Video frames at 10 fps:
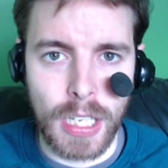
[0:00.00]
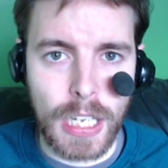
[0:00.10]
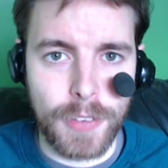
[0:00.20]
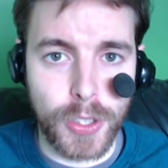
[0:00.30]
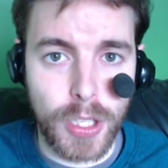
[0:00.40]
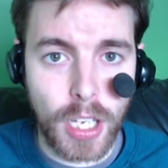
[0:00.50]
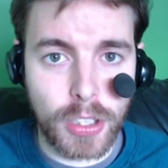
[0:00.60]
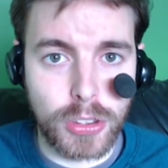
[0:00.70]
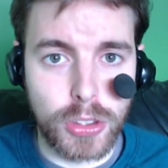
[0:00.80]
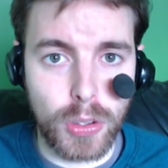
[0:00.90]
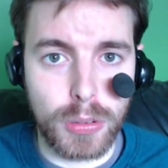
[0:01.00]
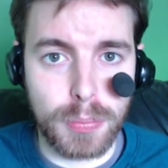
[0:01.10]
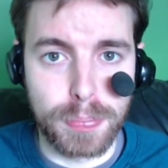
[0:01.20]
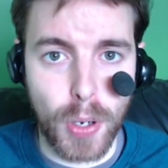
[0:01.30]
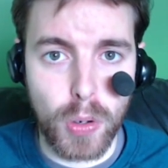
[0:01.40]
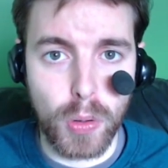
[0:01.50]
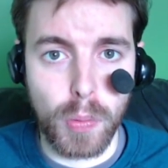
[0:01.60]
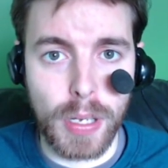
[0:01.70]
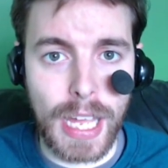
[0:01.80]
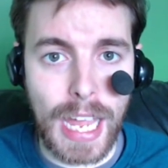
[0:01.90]
If you're not doing both
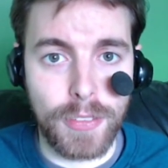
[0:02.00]
with